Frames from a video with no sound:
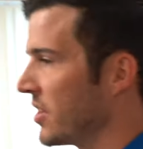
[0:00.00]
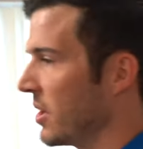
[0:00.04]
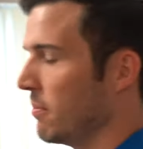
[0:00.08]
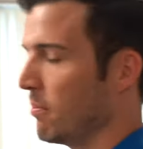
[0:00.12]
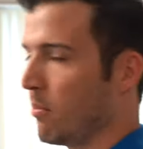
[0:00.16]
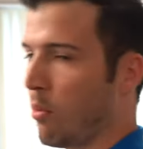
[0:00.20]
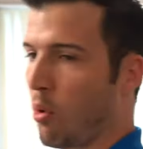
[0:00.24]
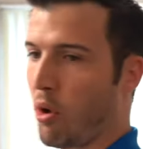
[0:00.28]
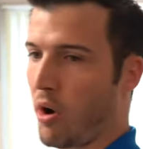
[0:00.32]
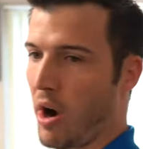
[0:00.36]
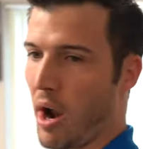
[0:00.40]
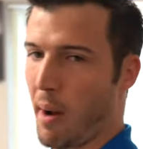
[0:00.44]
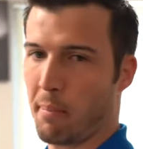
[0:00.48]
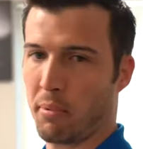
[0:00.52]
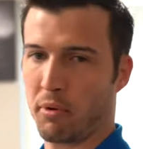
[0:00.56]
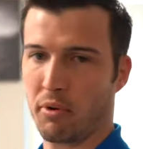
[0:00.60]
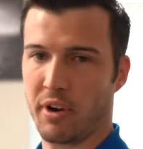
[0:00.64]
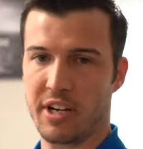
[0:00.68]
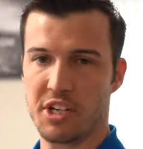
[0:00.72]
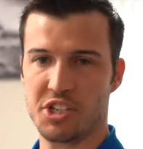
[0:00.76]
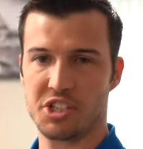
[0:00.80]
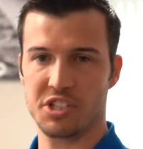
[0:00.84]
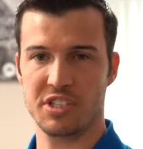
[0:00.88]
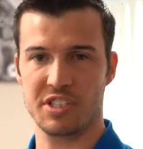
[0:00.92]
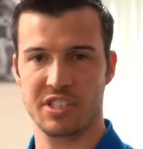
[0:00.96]
More
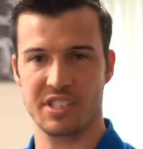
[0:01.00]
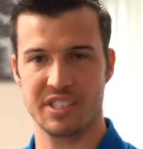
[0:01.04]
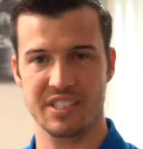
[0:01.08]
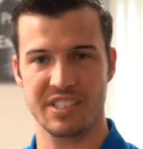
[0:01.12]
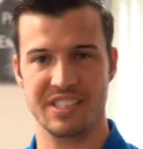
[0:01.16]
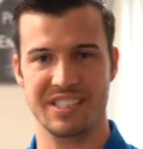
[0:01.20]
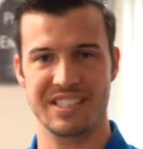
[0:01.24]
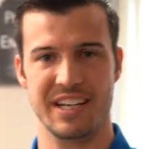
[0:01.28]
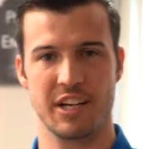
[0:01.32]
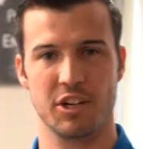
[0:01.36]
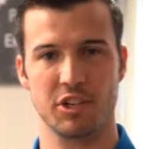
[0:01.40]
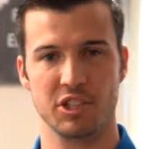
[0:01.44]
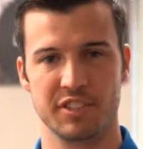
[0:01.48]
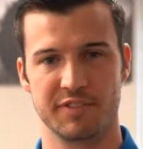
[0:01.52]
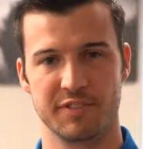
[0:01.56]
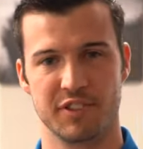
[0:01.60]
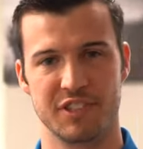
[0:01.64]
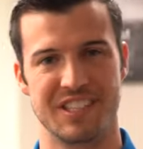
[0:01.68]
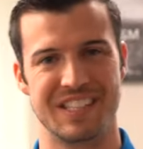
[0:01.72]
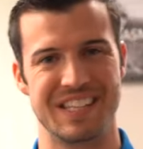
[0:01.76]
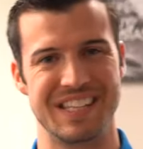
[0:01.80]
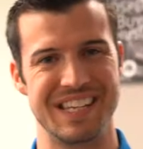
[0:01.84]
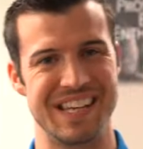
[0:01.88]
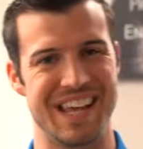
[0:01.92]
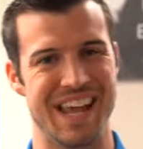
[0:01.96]
operations and sales for
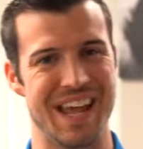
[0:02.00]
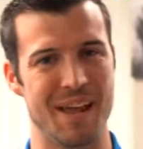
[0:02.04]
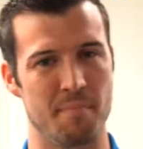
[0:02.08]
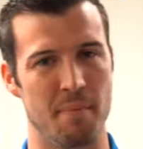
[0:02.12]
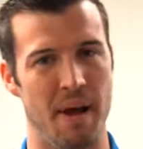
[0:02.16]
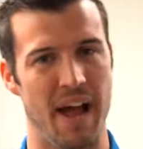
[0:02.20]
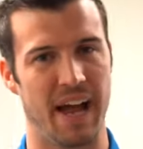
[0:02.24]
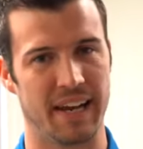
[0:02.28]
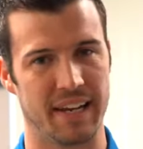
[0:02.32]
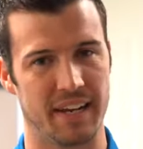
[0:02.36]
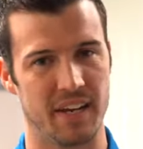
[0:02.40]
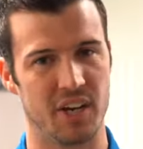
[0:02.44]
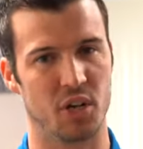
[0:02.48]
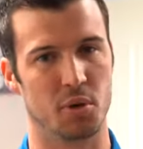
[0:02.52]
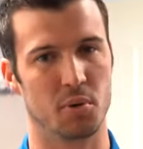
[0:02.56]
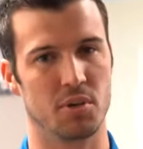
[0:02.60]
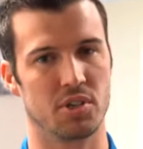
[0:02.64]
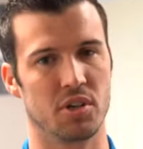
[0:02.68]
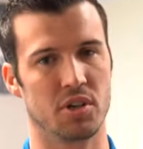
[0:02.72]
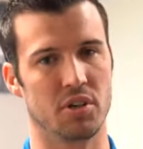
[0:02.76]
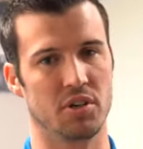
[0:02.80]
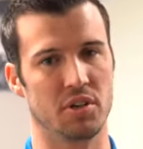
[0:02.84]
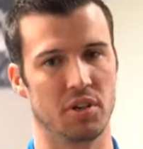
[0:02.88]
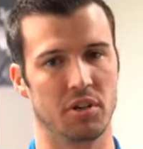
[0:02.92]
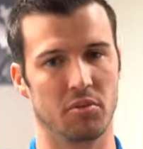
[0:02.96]
CA back here. We're
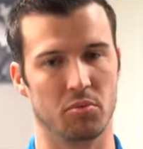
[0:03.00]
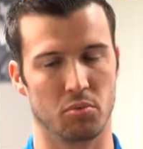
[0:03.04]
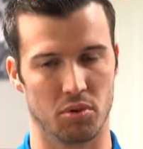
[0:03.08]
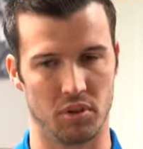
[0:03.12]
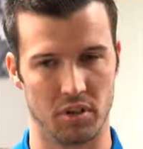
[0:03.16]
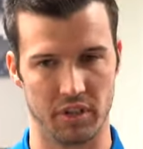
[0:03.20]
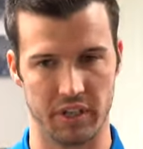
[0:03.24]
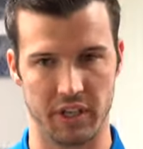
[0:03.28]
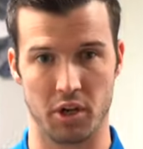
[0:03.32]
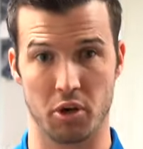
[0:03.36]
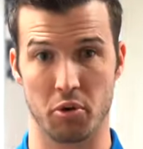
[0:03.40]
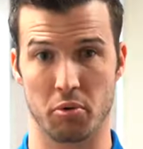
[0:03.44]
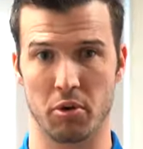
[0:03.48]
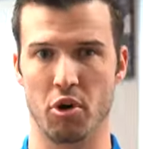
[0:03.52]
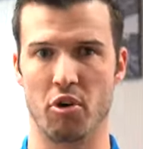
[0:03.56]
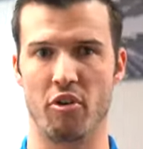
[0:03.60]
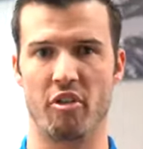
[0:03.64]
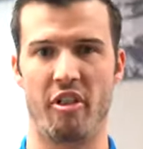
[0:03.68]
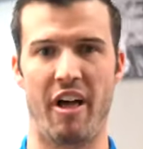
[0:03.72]
starting to really grow